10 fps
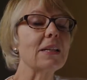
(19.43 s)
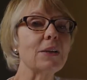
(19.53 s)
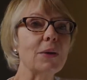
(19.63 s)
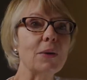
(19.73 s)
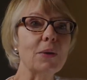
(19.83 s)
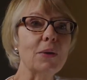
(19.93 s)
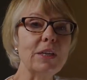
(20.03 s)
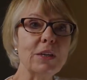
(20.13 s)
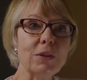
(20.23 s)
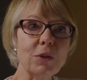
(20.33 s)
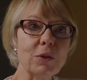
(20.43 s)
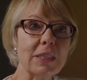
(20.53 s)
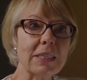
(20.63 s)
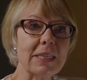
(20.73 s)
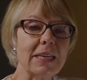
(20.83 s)
The earlier you
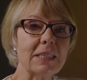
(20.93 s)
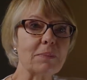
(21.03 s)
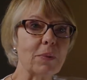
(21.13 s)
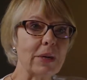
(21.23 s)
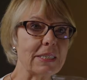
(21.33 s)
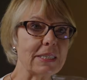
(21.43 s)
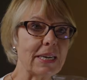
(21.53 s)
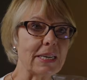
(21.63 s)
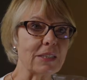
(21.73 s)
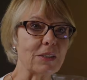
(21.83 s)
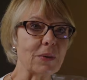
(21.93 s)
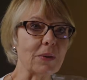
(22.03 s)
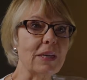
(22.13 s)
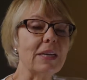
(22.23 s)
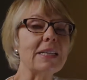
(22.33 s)
detect breast
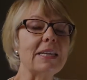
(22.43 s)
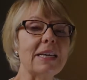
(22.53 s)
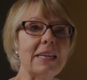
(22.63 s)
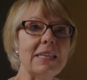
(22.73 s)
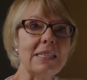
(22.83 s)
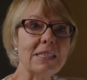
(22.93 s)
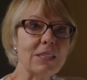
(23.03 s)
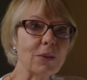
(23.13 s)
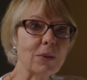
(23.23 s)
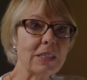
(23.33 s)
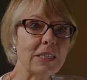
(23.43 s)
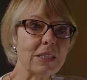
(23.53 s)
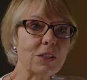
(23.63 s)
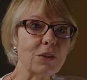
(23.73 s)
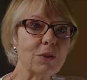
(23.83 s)
cancer, the easier it
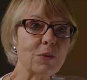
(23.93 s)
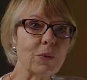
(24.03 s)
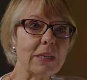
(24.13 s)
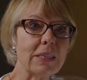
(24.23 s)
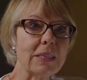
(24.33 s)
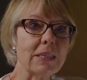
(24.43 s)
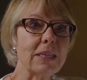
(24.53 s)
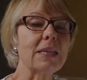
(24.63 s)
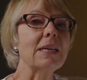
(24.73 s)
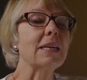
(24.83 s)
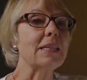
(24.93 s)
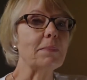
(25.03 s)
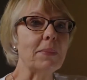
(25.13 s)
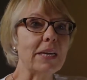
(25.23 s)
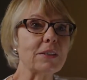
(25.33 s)
is to treat, the
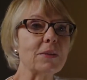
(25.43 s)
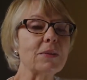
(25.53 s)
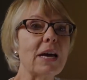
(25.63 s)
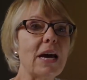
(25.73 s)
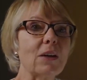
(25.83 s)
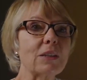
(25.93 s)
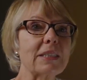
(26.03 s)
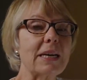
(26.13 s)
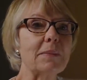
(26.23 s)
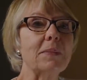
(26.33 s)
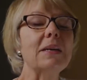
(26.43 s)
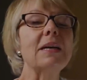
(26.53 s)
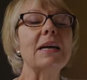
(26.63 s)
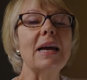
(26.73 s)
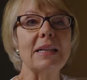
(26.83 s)
better the outcome,
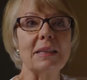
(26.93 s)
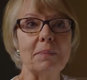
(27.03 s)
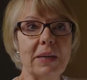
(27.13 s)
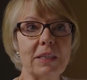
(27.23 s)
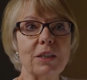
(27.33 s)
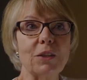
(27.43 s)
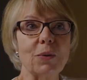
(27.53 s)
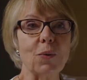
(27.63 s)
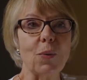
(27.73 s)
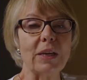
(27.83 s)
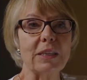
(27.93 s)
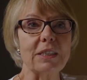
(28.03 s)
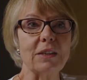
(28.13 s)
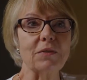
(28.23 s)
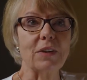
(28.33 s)
and the better your
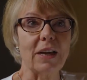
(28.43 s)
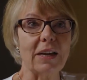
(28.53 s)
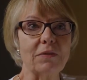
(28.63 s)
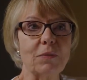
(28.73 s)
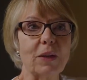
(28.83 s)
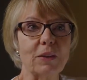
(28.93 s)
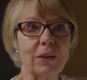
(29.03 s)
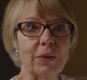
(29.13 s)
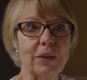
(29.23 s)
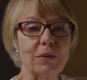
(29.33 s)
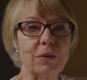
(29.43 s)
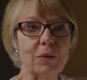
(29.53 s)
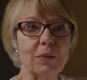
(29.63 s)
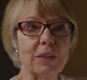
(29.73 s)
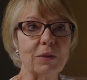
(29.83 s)
quality of life while going
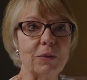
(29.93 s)
through the